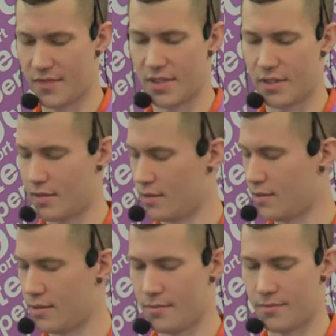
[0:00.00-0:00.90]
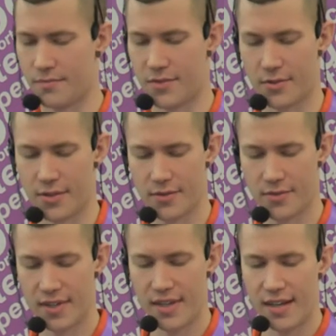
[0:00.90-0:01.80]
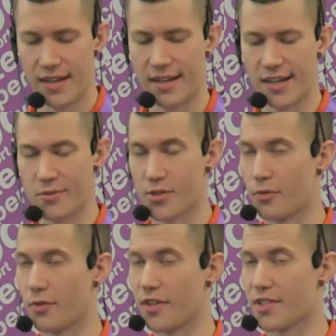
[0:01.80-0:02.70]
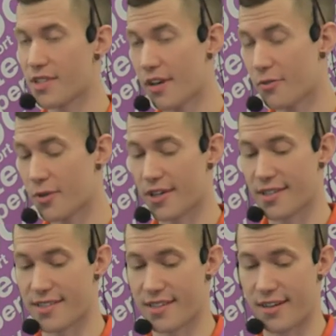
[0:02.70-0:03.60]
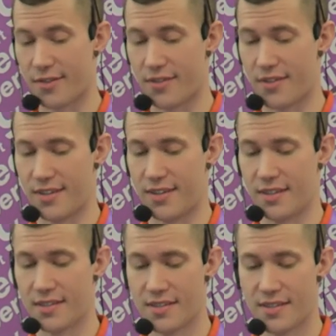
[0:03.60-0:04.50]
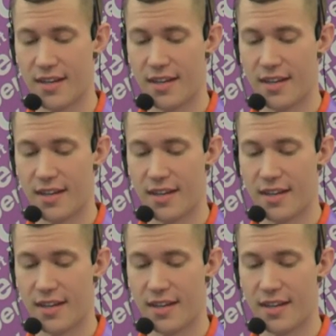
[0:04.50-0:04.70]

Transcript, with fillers: Um, here we go. Um, so on the software side of things,